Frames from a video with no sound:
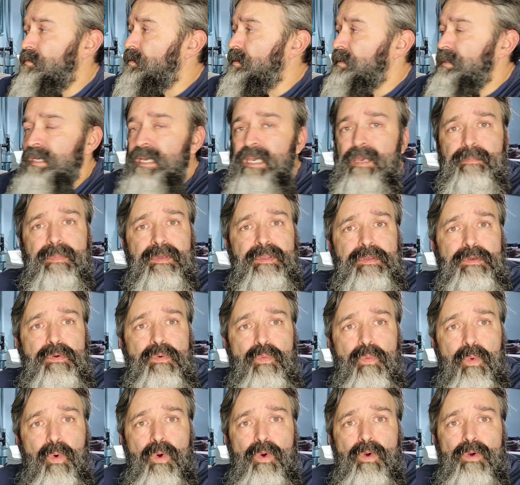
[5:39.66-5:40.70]
keeping you
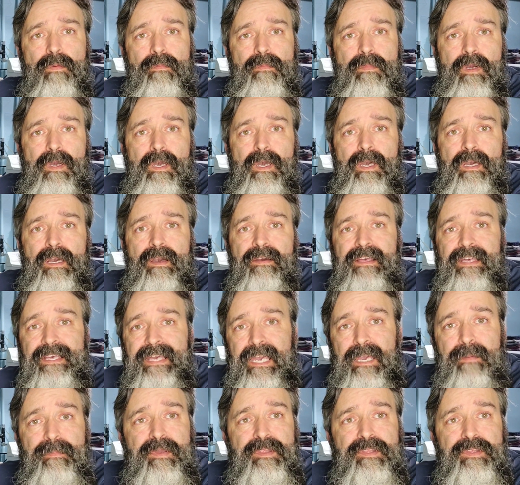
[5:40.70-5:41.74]
warm,
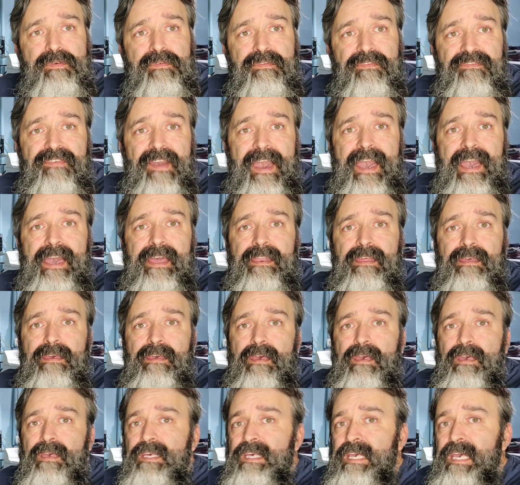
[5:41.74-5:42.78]
keeping you fed,
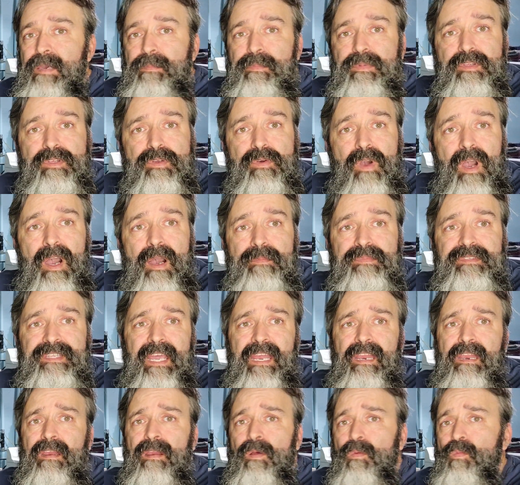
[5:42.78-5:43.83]
keeping you
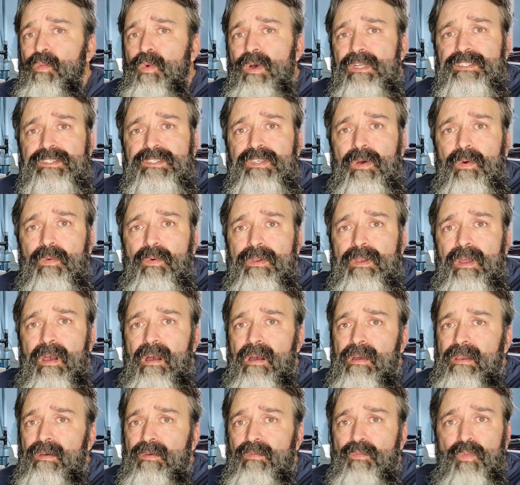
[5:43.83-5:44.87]
updated on what's going
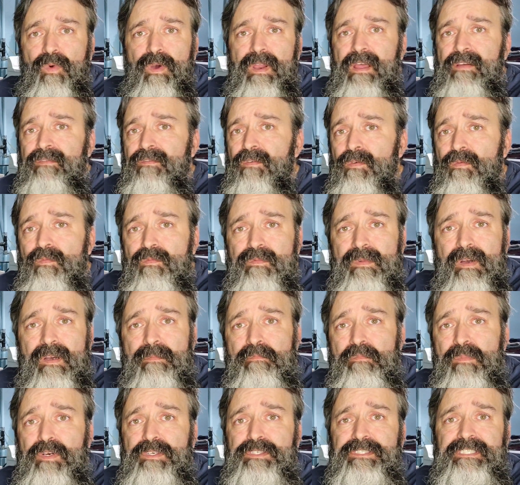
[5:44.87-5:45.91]
on and whatever
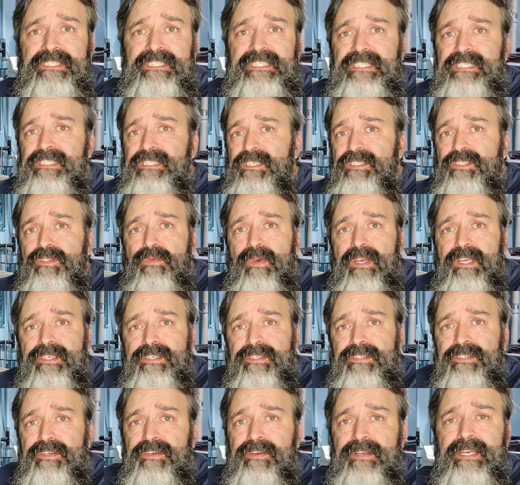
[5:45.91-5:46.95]
emergency
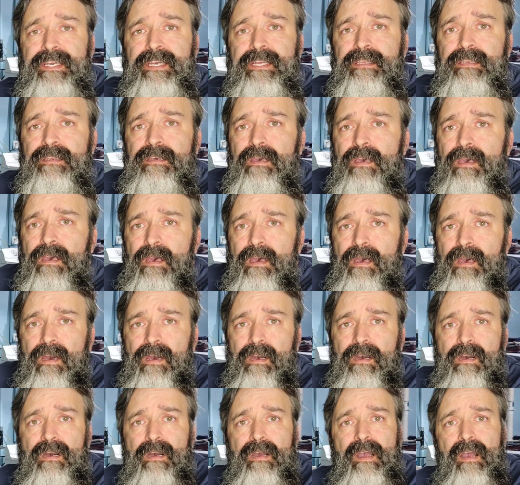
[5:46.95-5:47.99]
situation you're in.
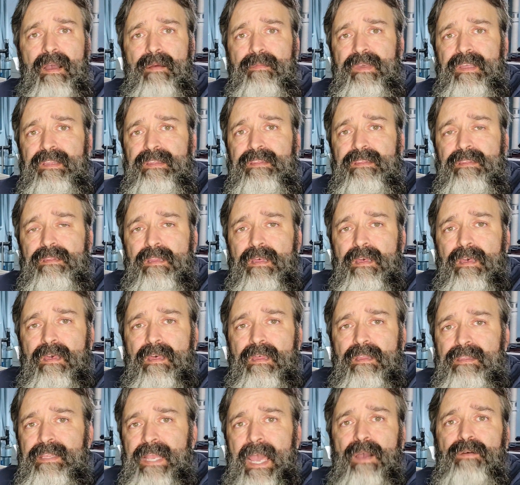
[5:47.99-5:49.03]
I mean,
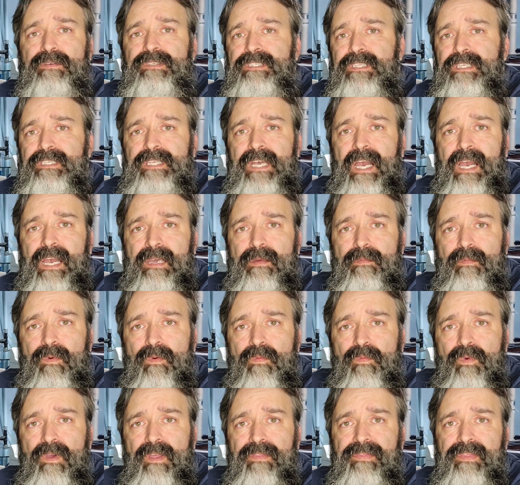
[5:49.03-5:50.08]
now's the time
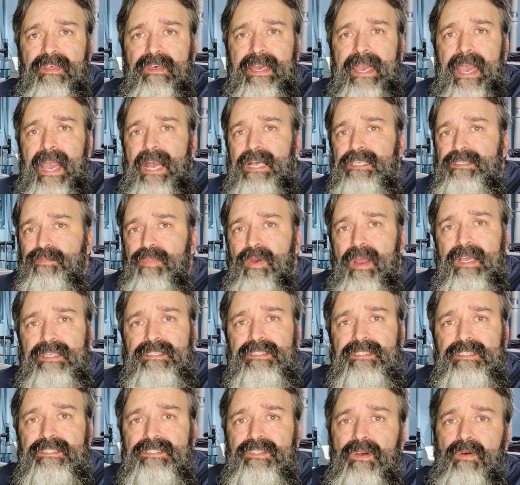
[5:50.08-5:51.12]
with the gas
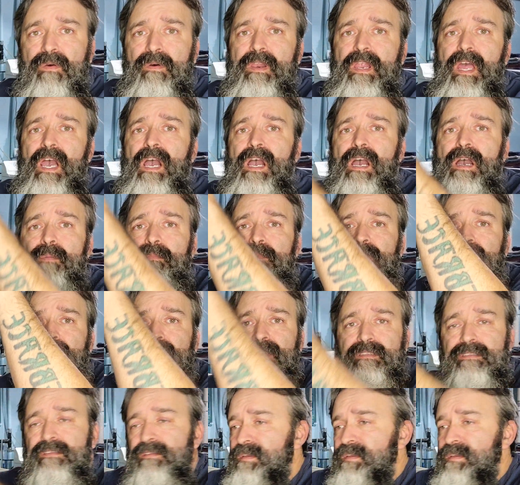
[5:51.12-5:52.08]
prices going up and